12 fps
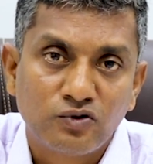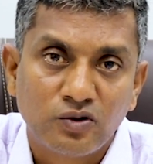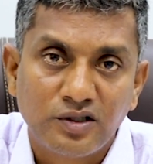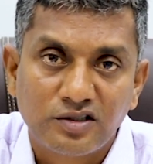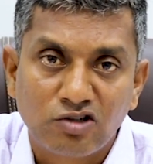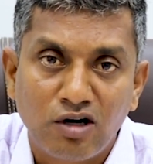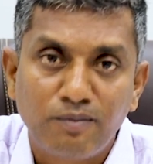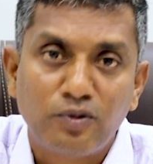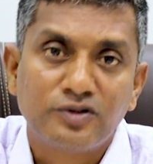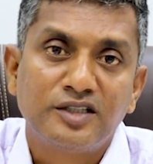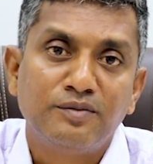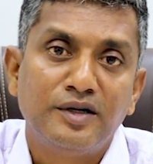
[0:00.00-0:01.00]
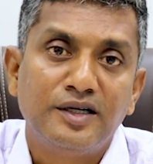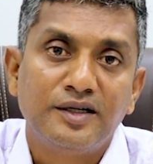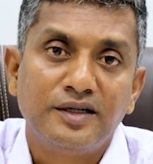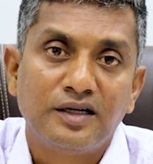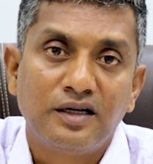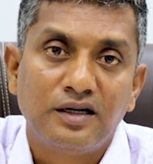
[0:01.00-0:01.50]
So this composite
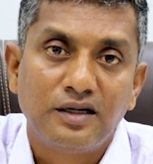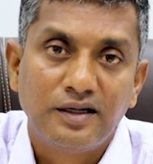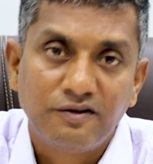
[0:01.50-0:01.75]
material,